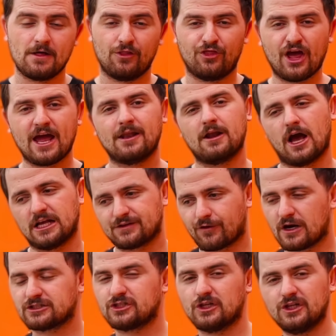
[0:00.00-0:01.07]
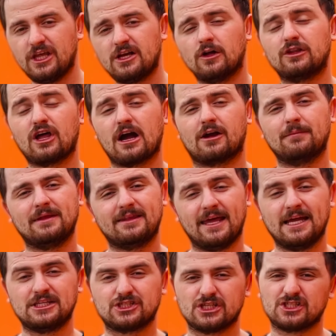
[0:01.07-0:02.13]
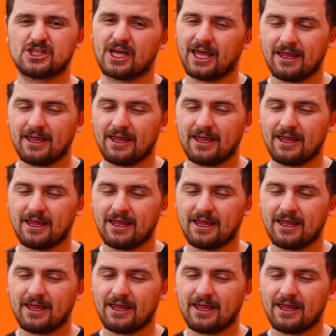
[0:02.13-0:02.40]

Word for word: then as far as the legal documentations,